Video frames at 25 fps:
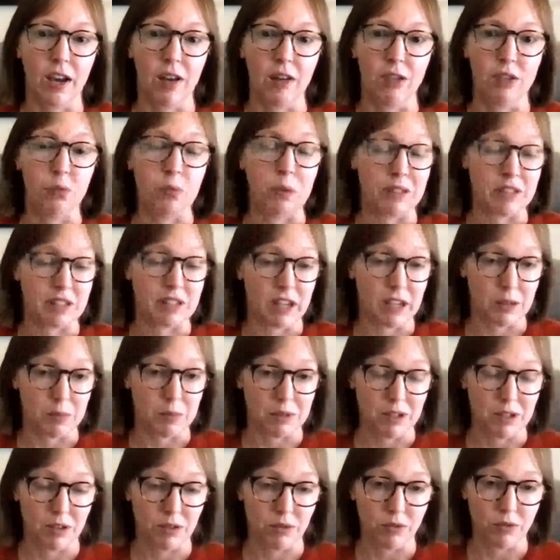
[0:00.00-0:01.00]
spent time
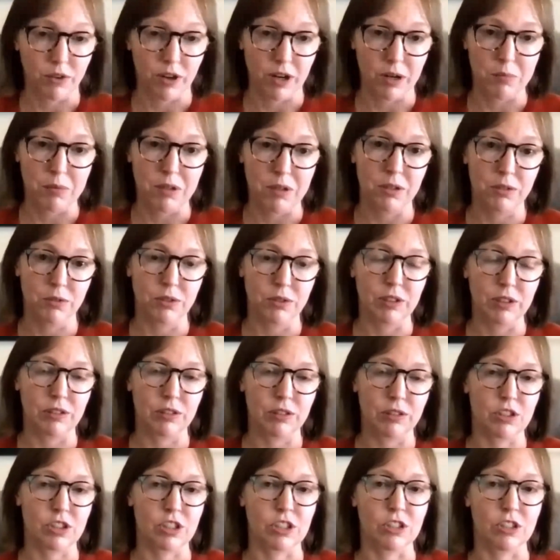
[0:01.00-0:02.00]
in pharma
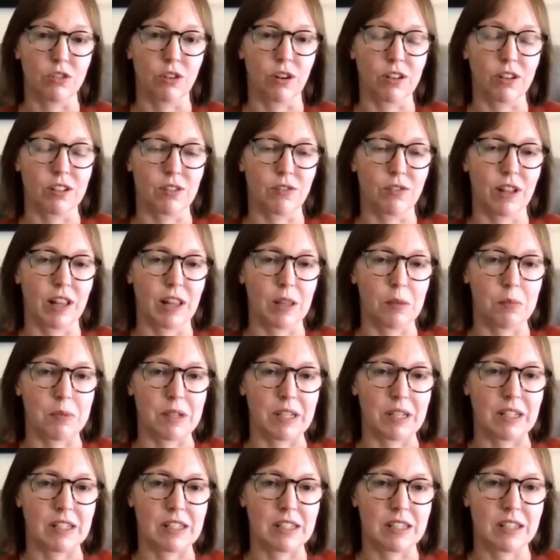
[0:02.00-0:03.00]
research and drug
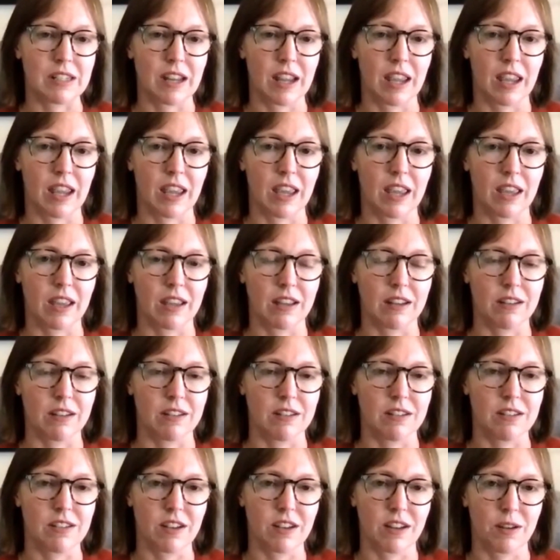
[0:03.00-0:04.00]
development,
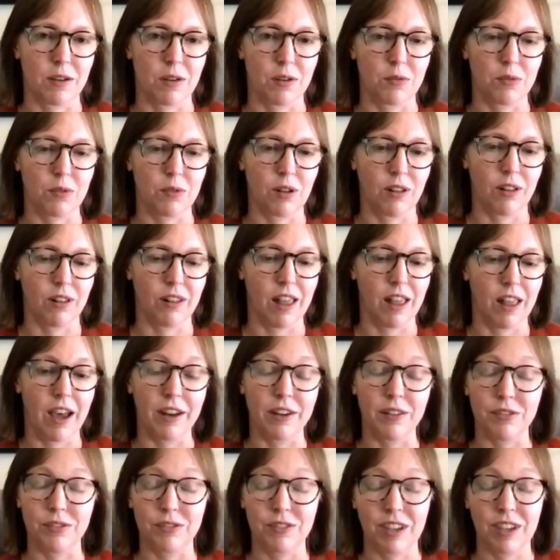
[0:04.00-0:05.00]
and a
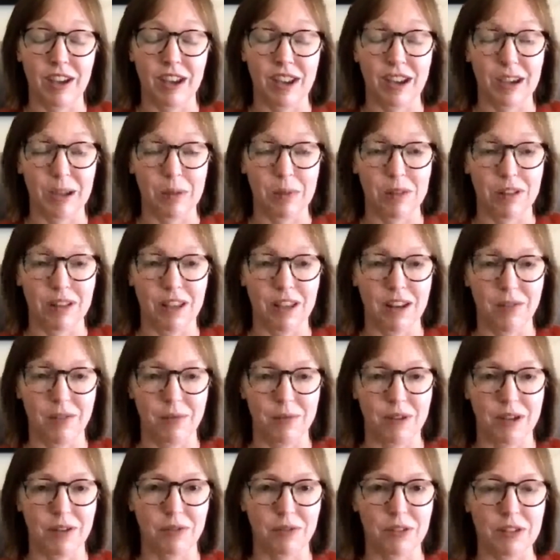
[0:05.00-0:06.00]
lot of time and a lot of
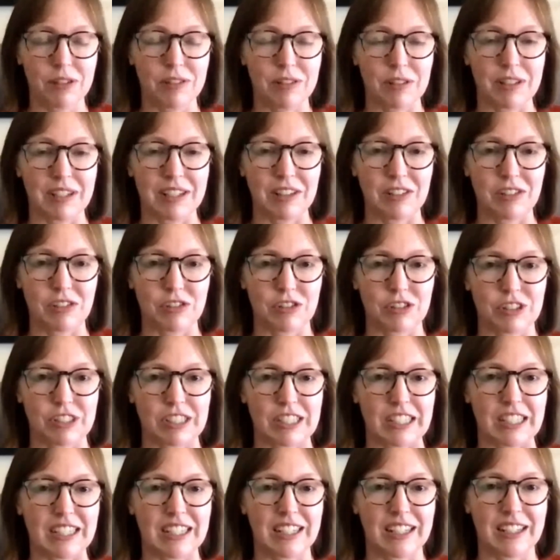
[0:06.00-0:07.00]
my recent
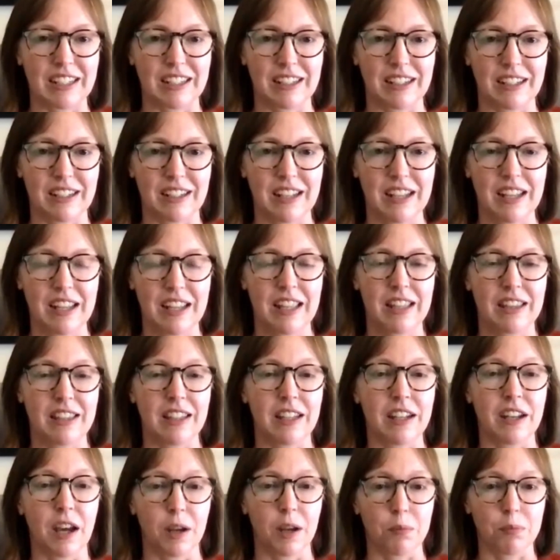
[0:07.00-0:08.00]
history in
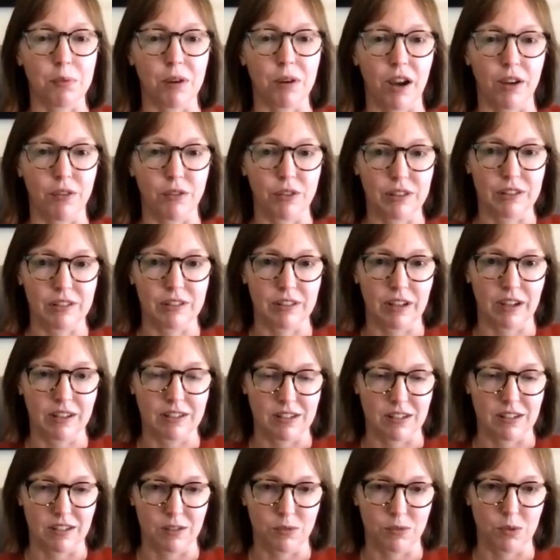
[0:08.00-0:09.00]
the nonprofit
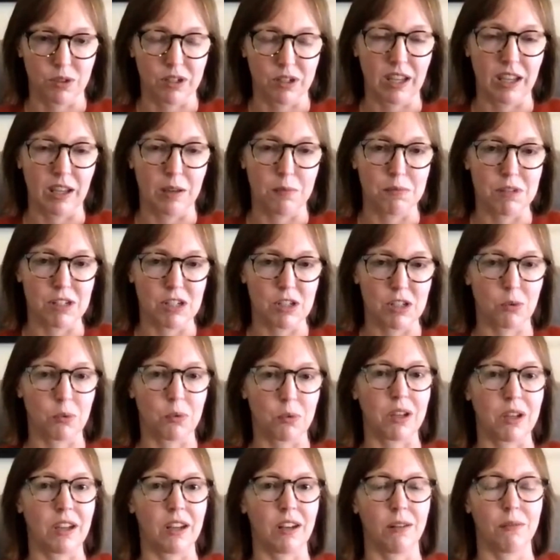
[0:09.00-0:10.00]
sector, working in
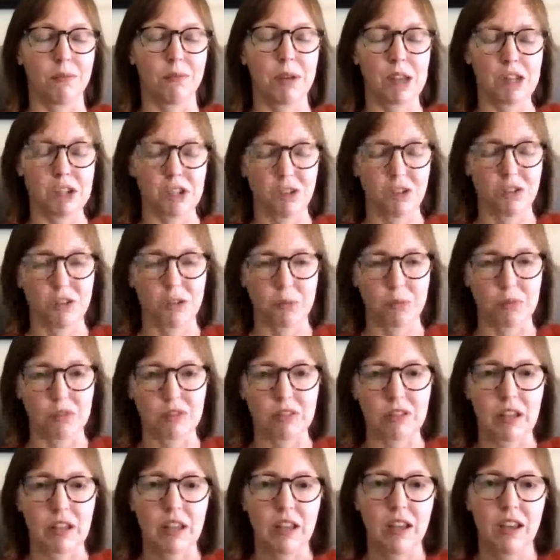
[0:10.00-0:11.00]
between patient
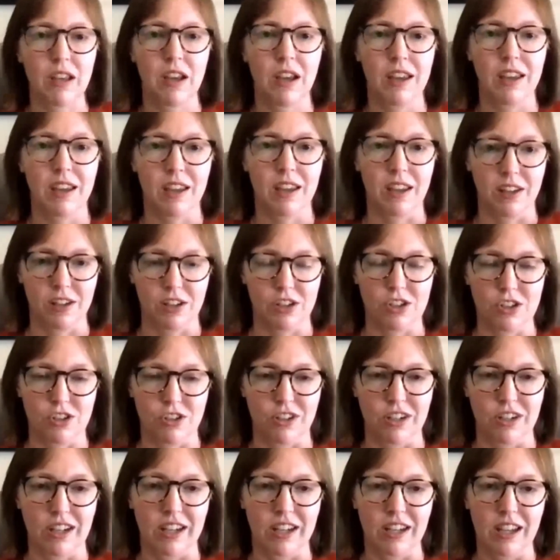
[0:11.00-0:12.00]
groups,
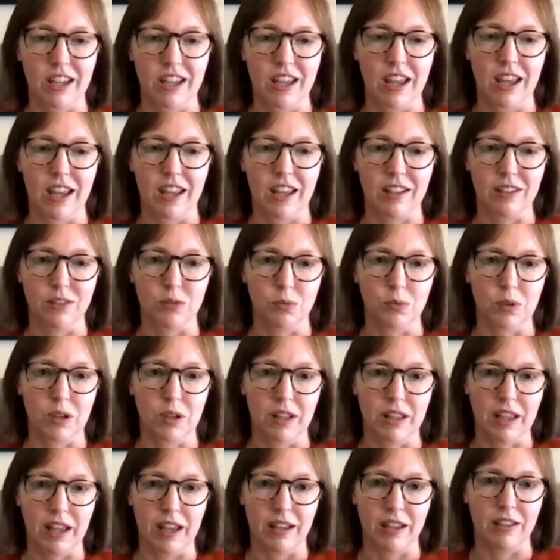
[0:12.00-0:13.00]
industry, as
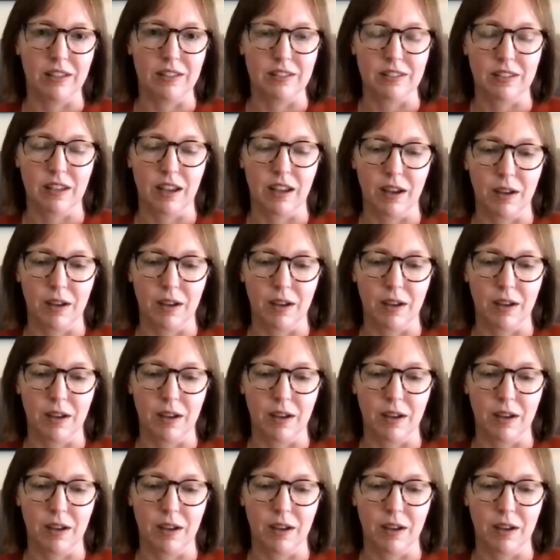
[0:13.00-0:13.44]
well as